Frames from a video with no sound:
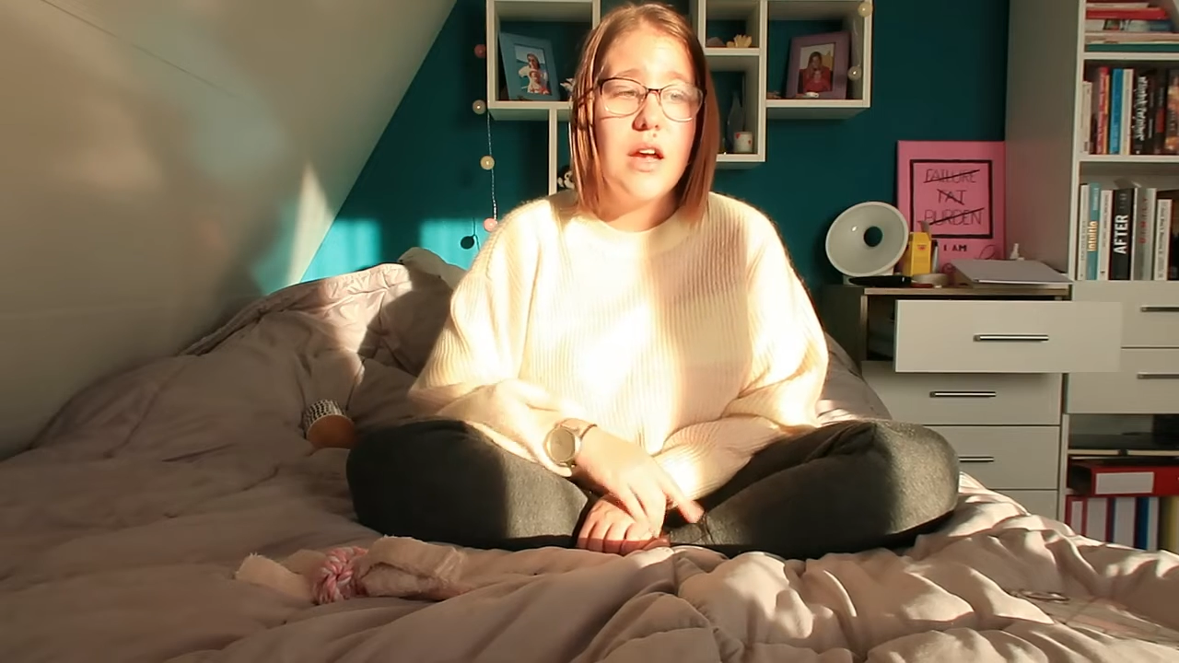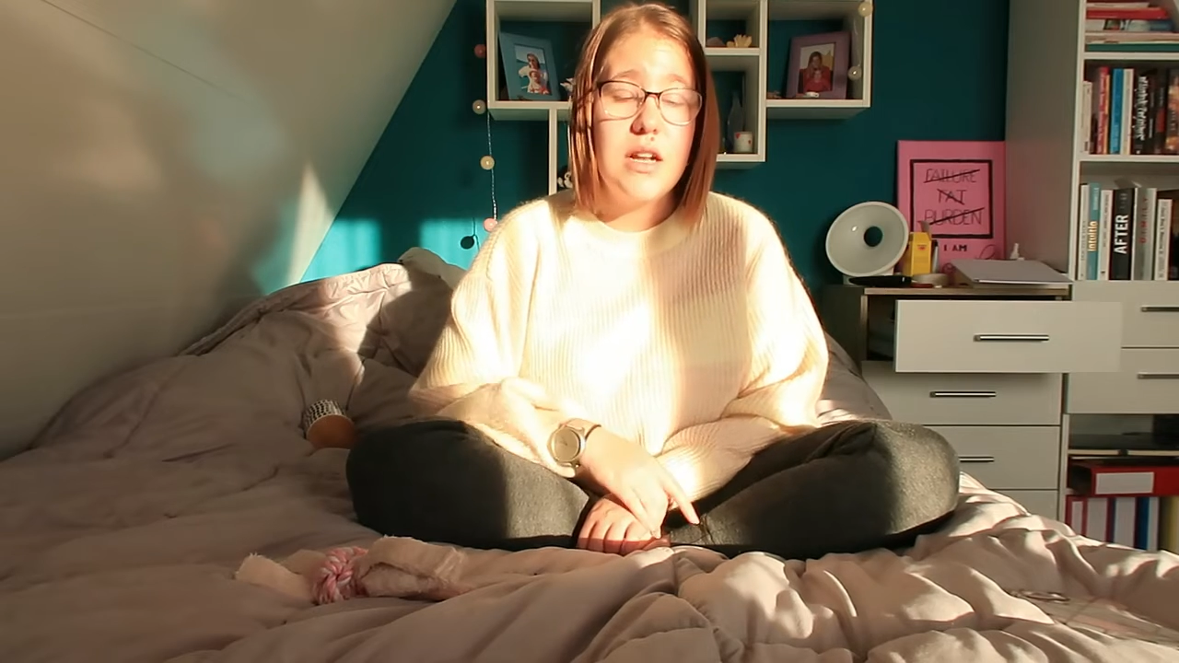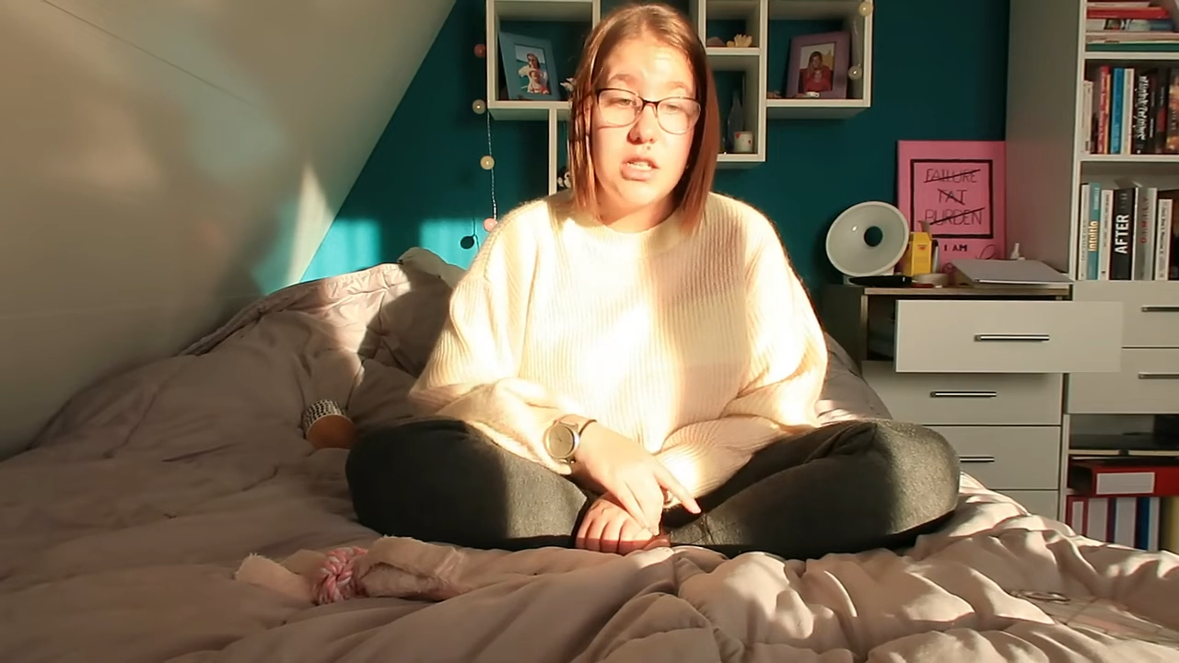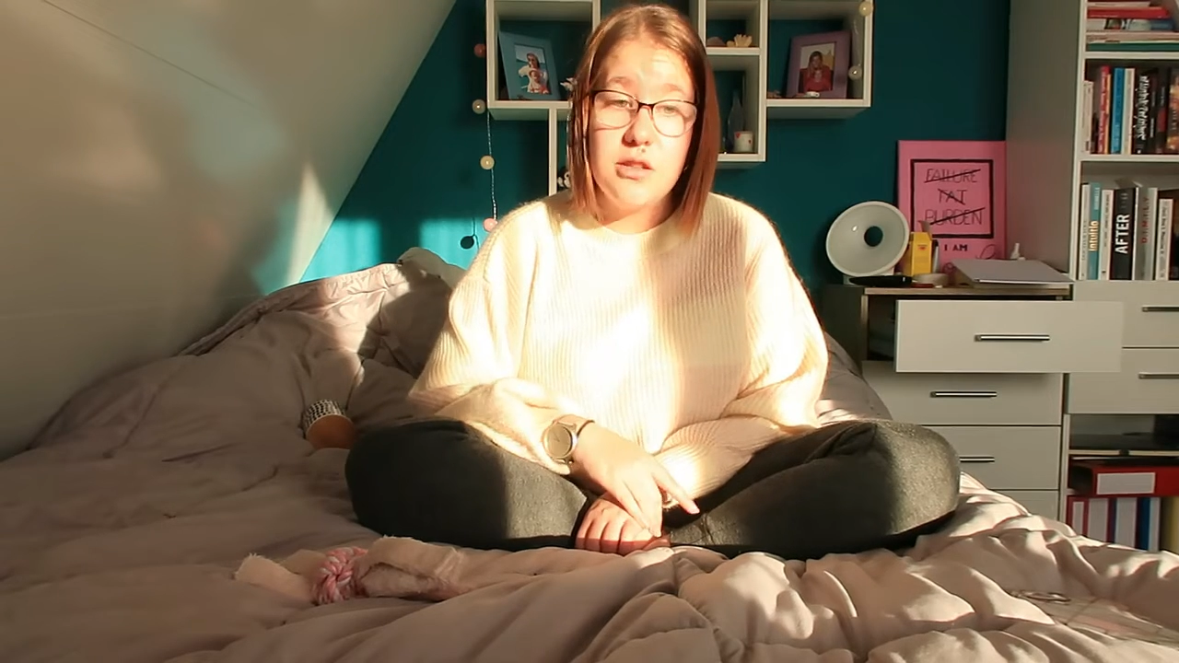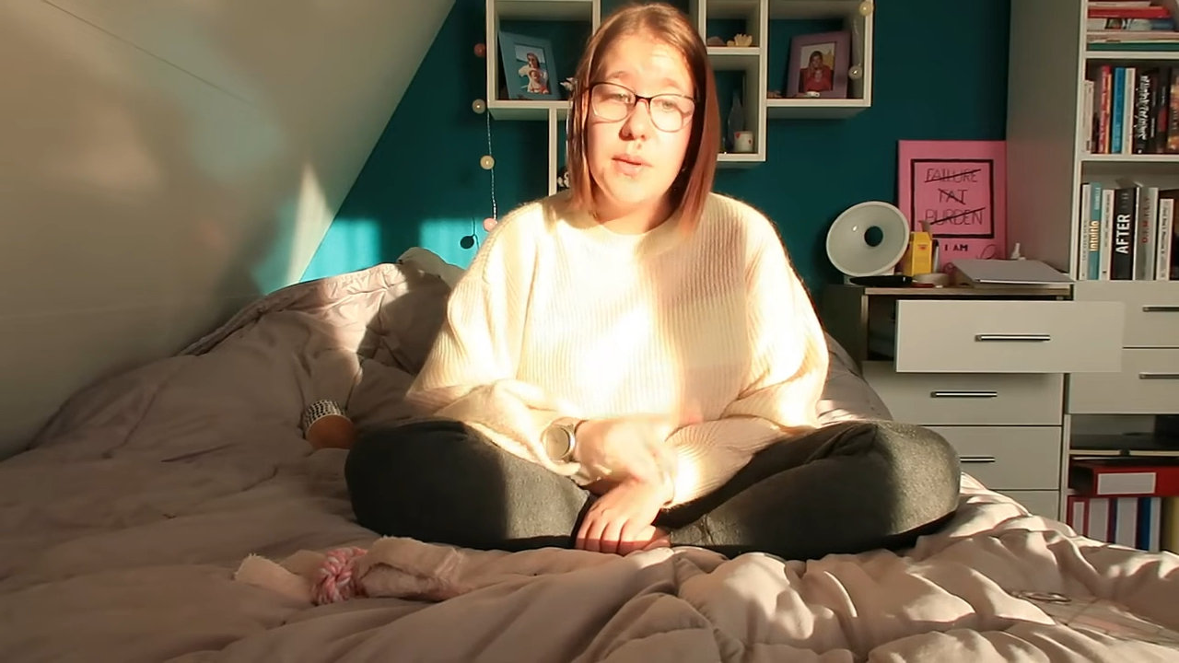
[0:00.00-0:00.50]

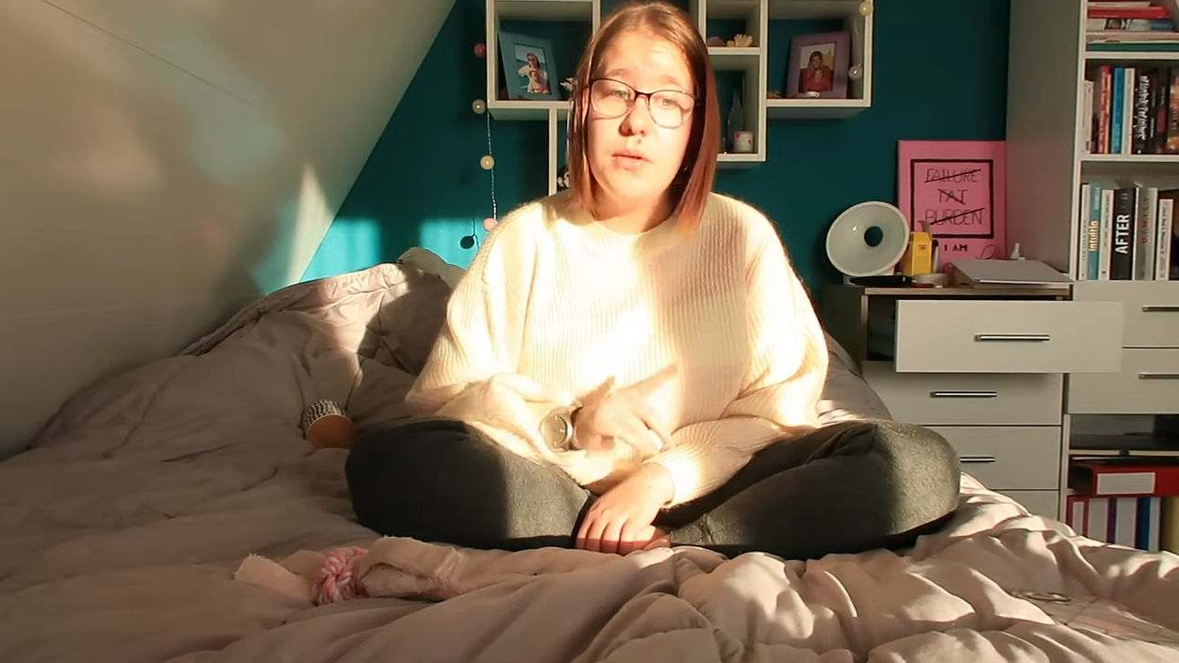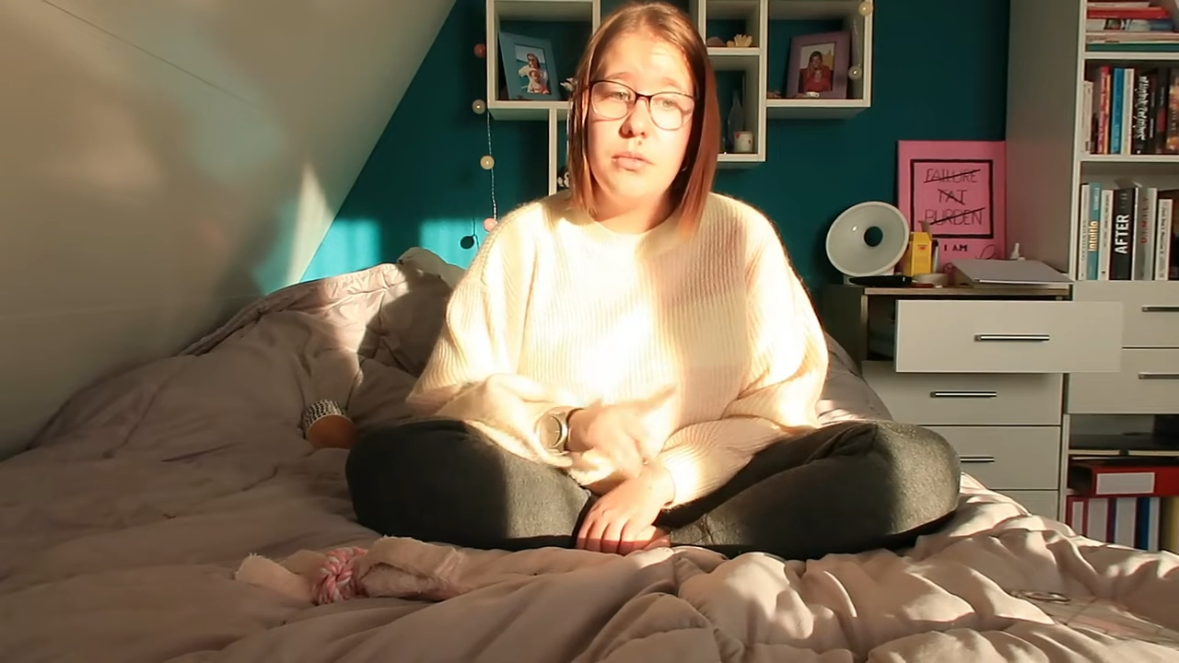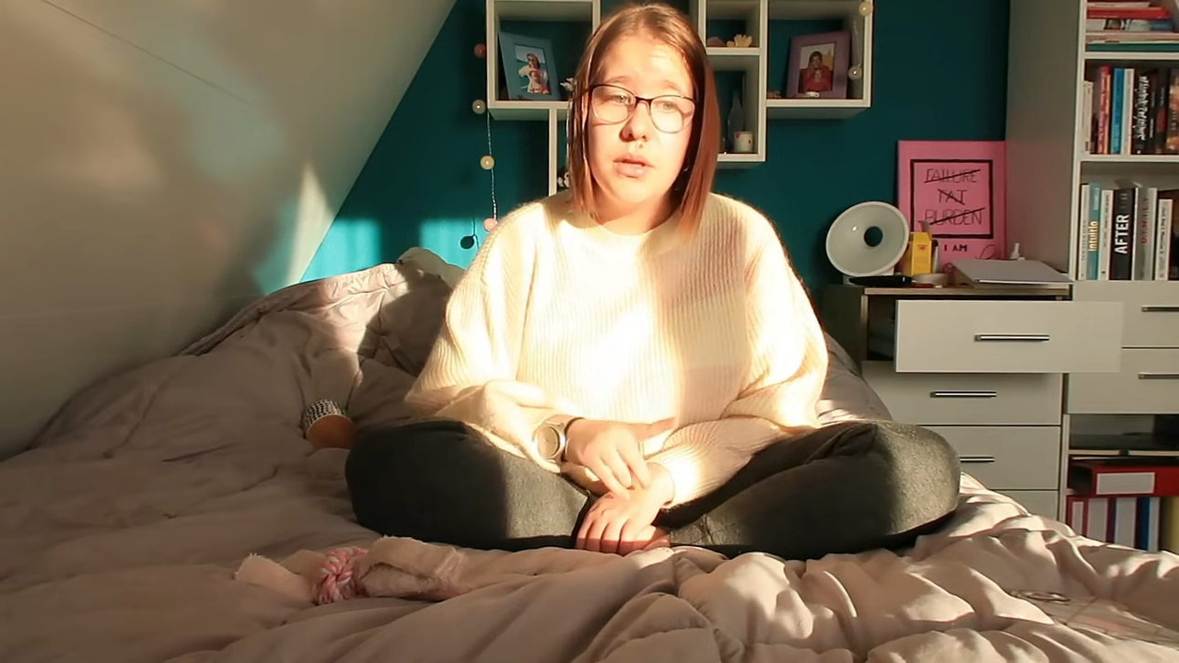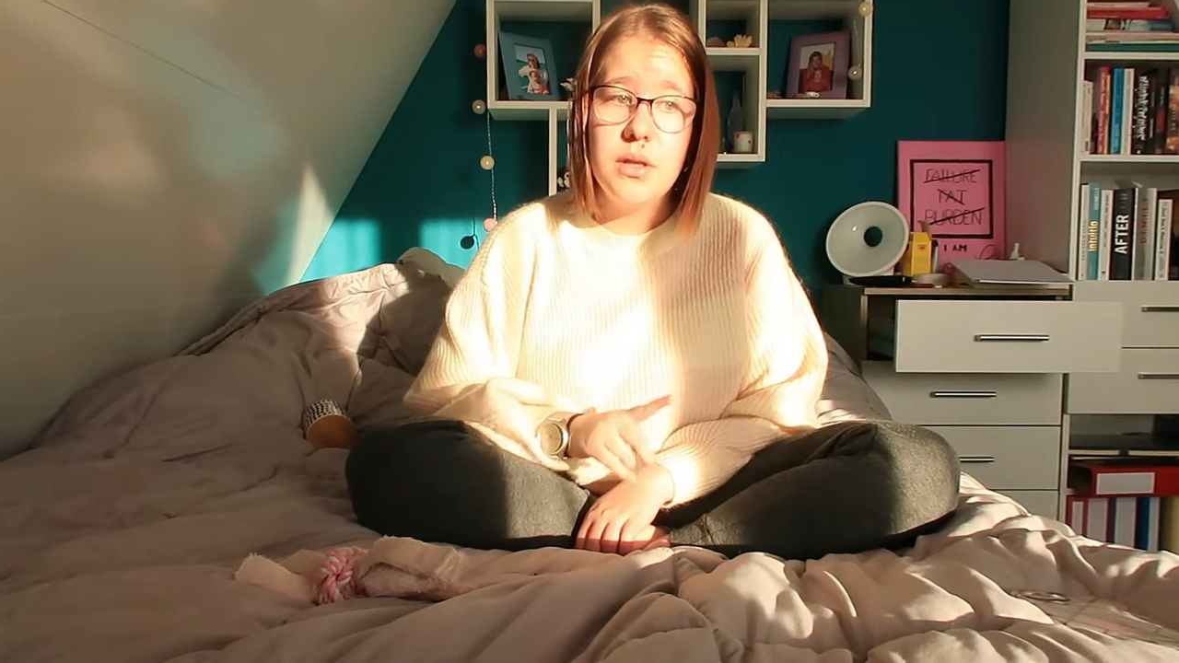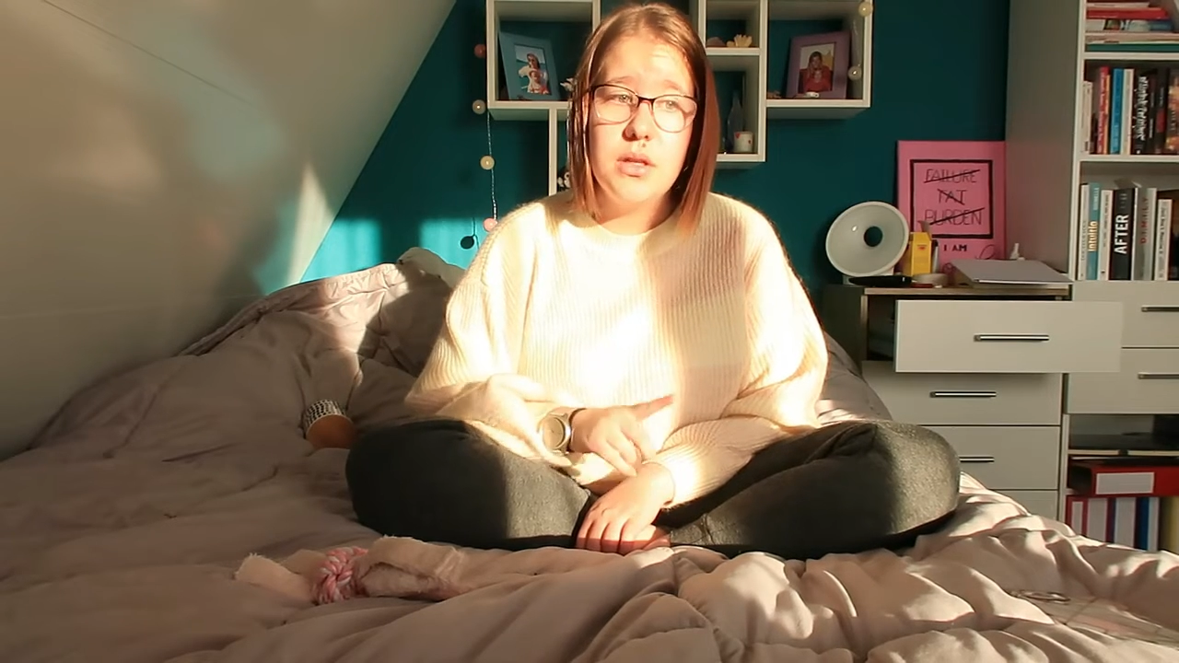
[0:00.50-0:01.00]
and she's been
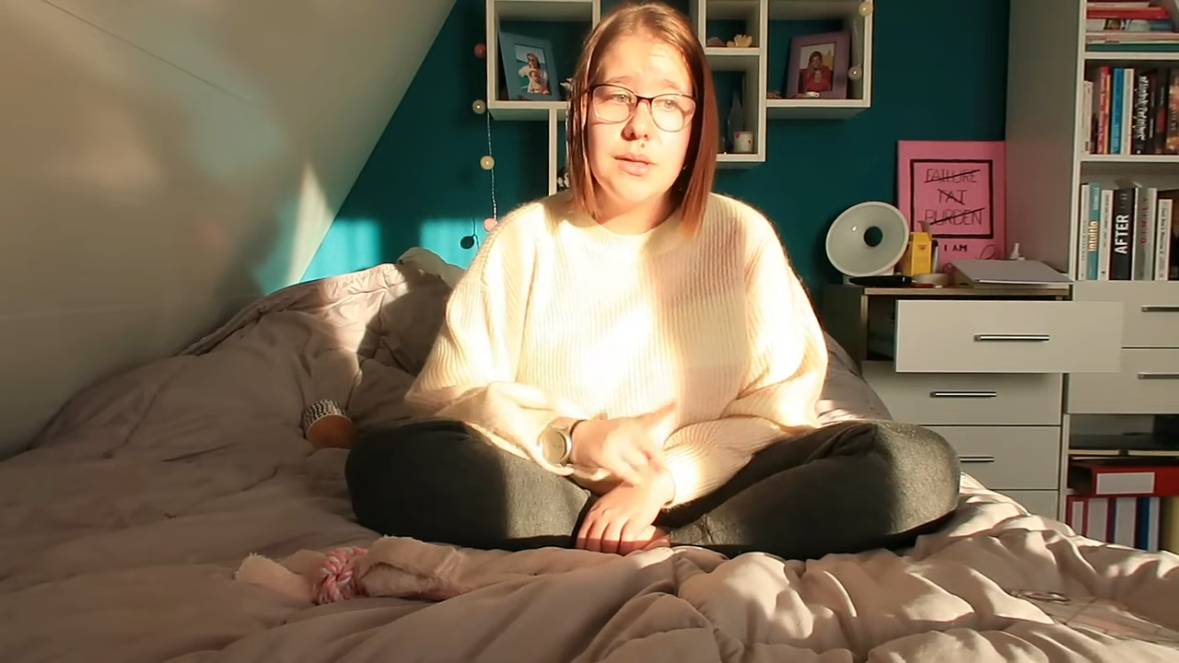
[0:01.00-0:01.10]
really